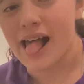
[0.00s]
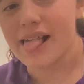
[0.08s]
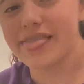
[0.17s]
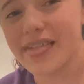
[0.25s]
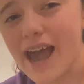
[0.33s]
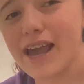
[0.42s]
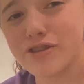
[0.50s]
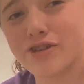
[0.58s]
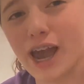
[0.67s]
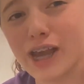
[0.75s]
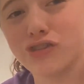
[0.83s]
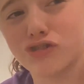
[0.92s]
they
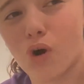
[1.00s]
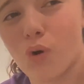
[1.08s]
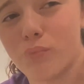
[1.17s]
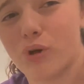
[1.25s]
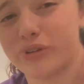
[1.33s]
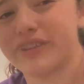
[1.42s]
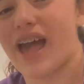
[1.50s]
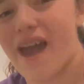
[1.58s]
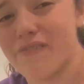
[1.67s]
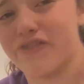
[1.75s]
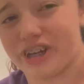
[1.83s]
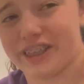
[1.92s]
changed almost
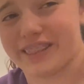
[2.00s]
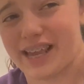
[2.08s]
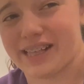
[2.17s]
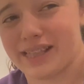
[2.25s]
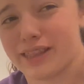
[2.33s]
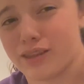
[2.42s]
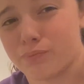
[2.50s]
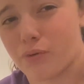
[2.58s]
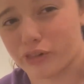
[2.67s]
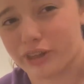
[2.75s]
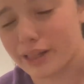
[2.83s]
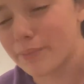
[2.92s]
everything in this
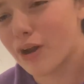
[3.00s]
book. Like, I'm